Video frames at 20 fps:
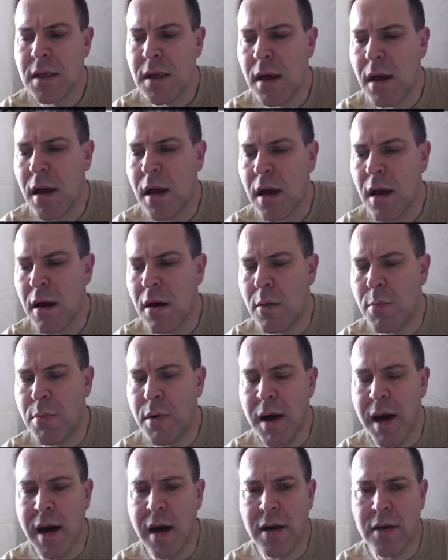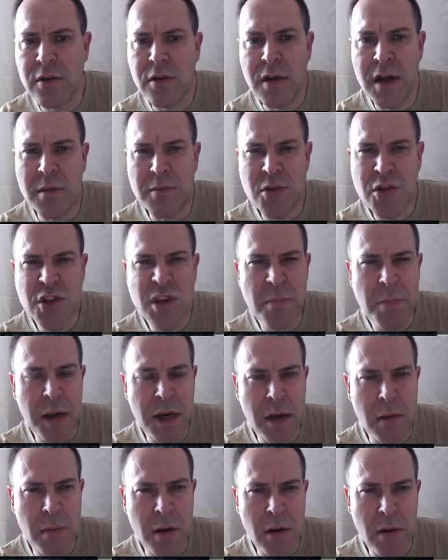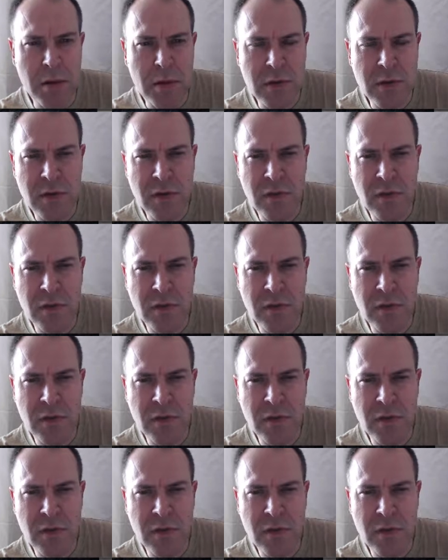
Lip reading: or prior to them shipping the boat.